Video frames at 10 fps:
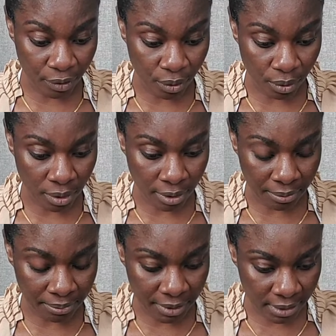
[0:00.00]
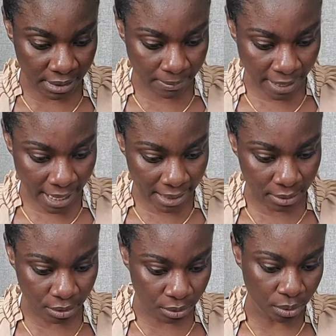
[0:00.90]
your the zipper
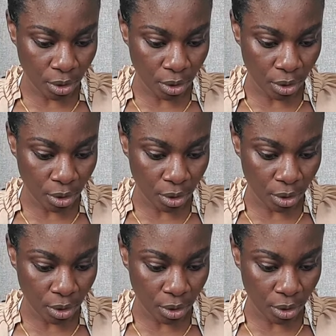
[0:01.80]
handle,